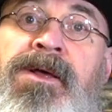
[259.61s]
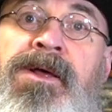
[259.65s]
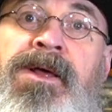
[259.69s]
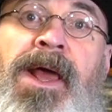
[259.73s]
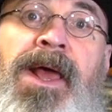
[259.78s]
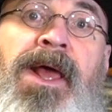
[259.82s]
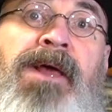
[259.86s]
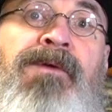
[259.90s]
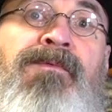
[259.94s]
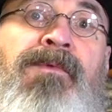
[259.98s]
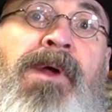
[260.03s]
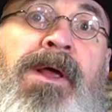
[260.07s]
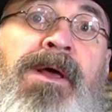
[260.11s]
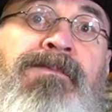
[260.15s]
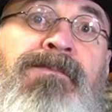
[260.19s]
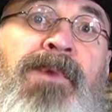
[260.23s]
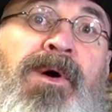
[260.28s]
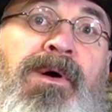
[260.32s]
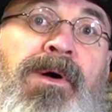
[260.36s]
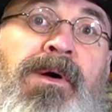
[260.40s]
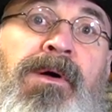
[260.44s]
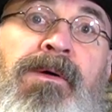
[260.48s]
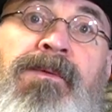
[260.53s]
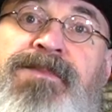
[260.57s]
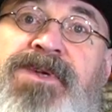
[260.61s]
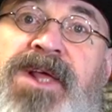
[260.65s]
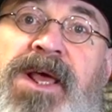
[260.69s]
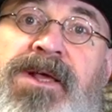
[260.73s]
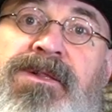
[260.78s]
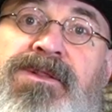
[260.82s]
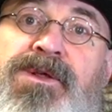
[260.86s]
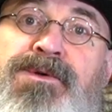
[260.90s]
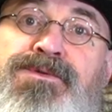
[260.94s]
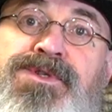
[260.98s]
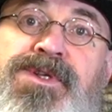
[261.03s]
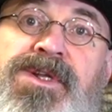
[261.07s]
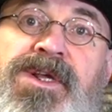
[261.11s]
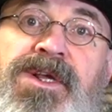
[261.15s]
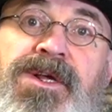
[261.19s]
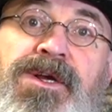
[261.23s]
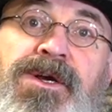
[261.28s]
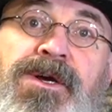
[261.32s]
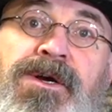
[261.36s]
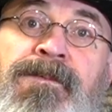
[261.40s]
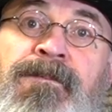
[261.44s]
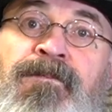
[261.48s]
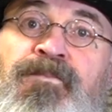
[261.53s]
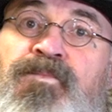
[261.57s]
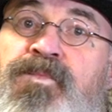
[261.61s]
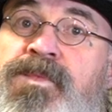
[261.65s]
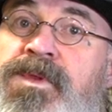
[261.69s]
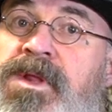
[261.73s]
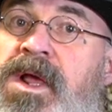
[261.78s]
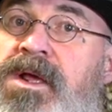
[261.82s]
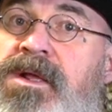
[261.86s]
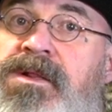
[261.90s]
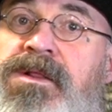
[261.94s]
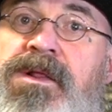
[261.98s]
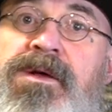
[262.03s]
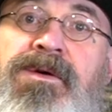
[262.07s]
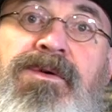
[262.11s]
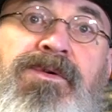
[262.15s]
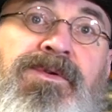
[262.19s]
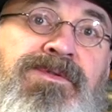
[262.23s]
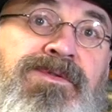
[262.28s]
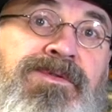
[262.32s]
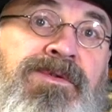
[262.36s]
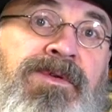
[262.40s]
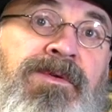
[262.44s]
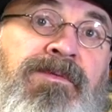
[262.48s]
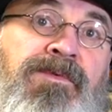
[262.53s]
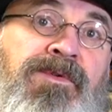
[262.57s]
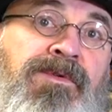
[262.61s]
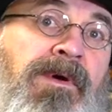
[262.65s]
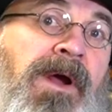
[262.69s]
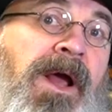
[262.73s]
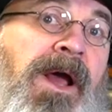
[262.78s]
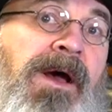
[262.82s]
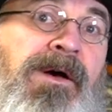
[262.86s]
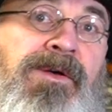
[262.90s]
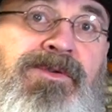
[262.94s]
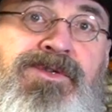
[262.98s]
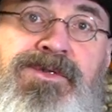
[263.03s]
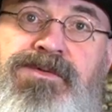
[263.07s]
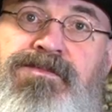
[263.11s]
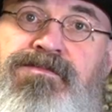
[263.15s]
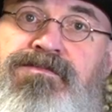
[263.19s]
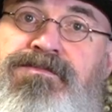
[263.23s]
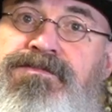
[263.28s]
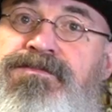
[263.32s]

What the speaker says: and round ball, take those deer, take those grouse,